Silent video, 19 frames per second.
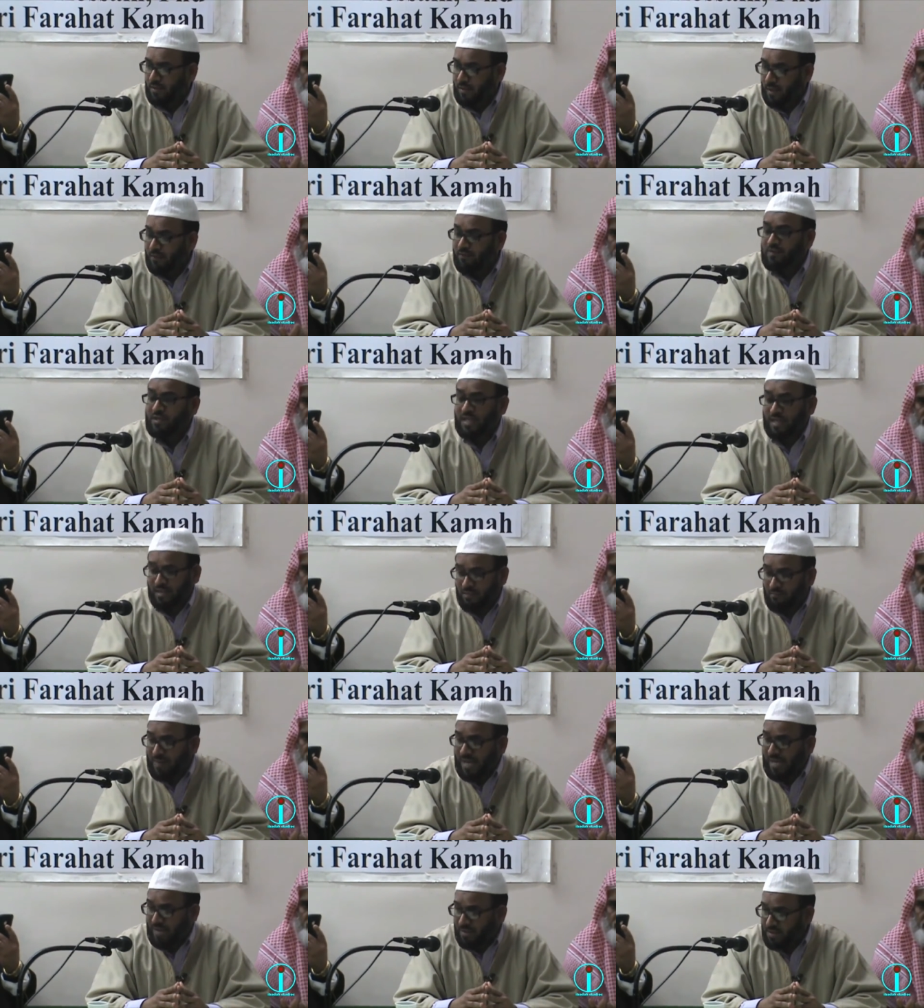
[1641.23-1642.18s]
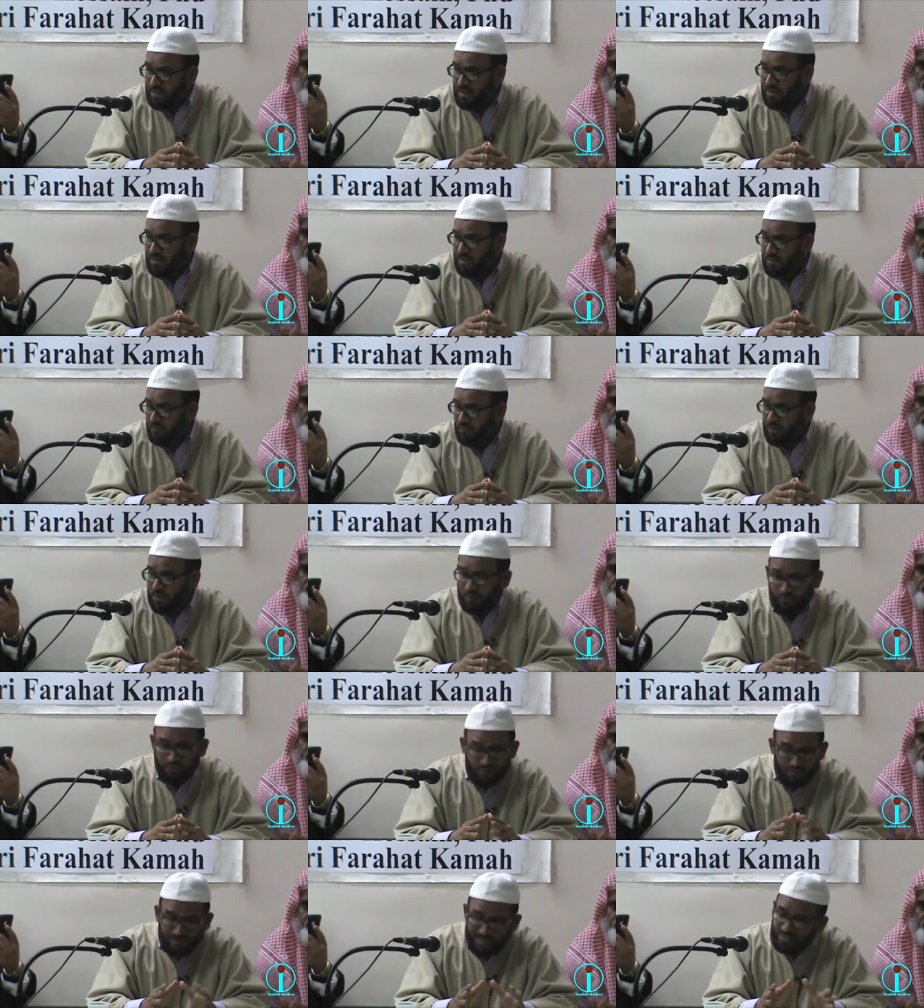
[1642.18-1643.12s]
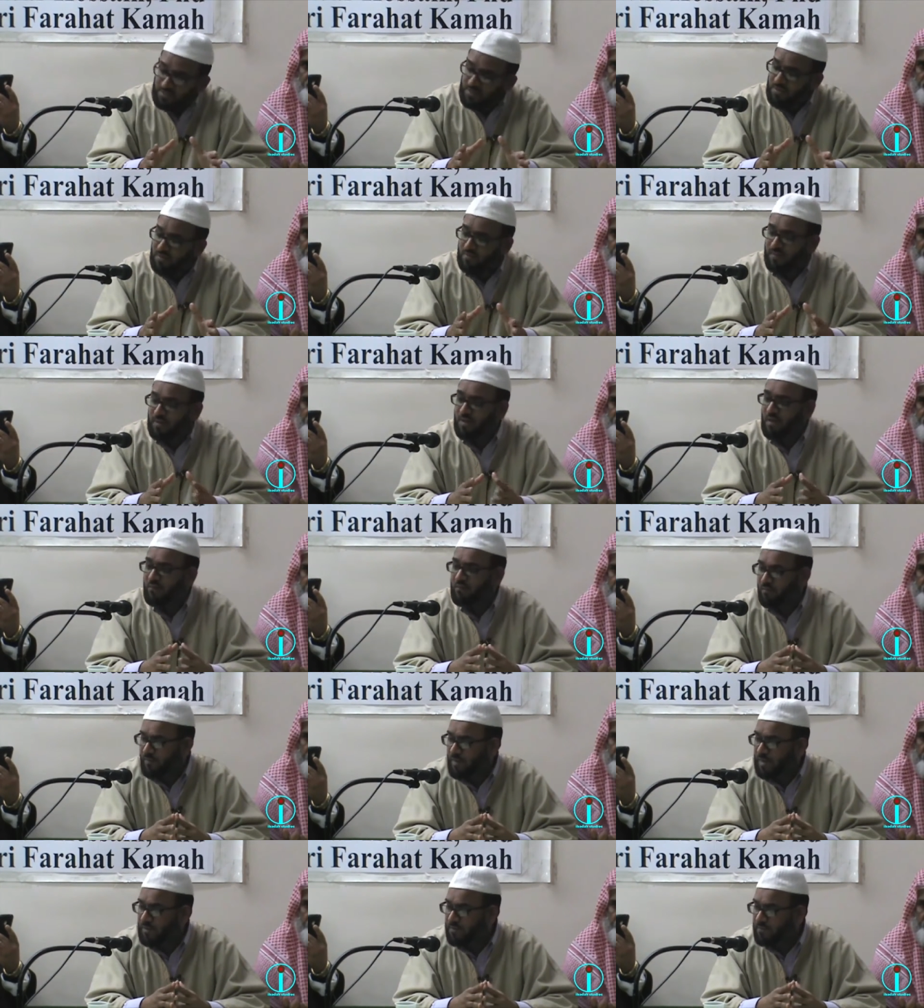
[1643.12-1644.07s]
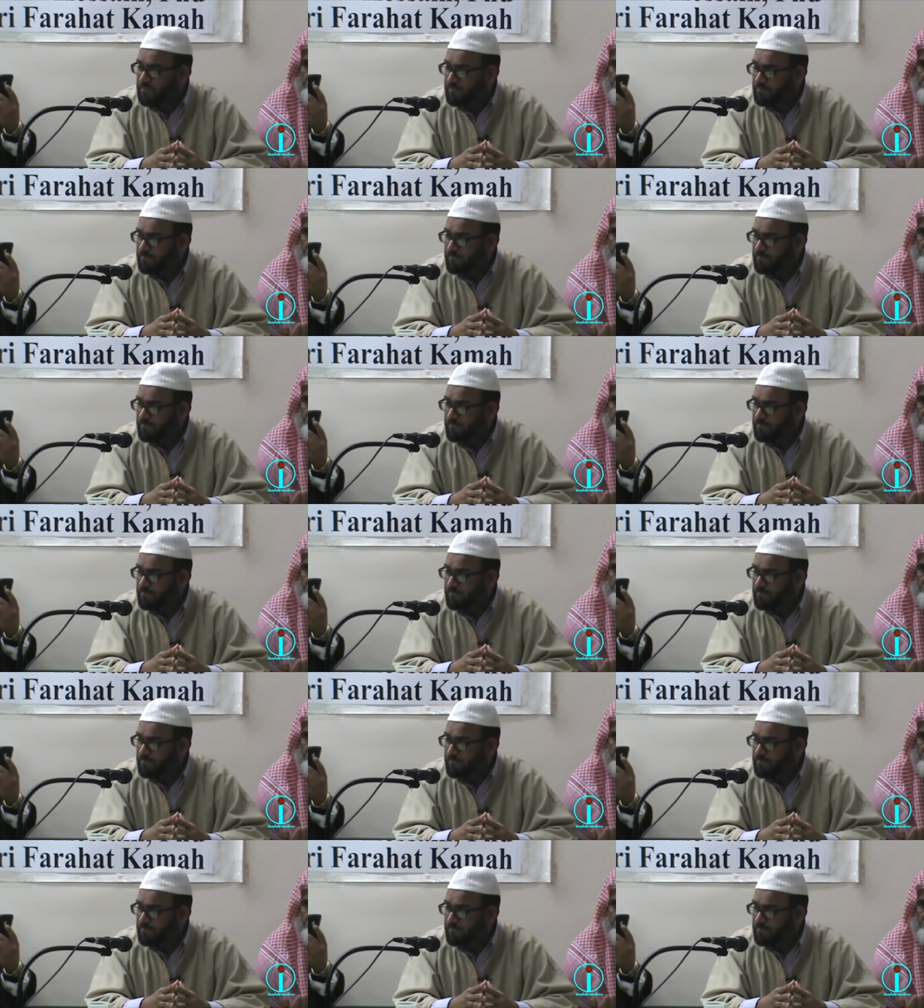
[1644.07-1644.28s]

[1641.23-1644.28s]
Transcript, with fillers: They have check and balance with the three branches of the government.